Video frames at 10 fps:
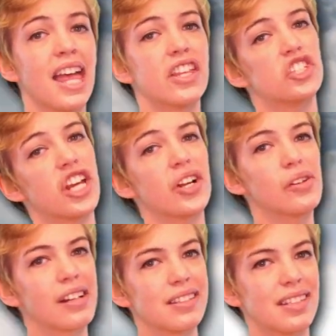the
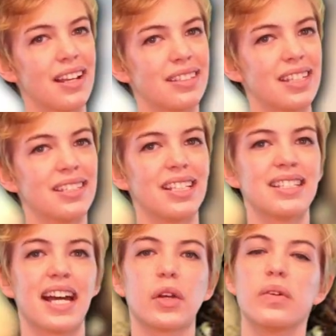general consensus
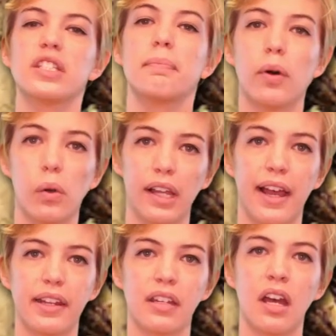is that it was a
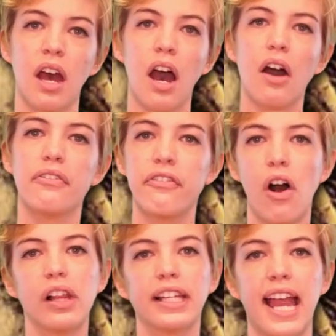bolide, a
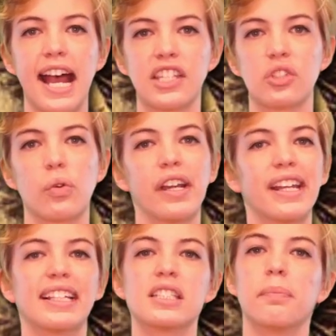falling
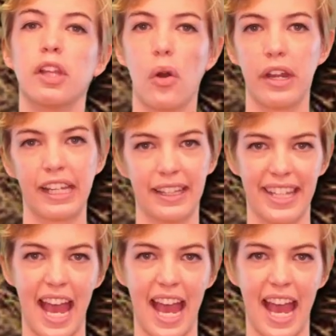asteroid exploding in the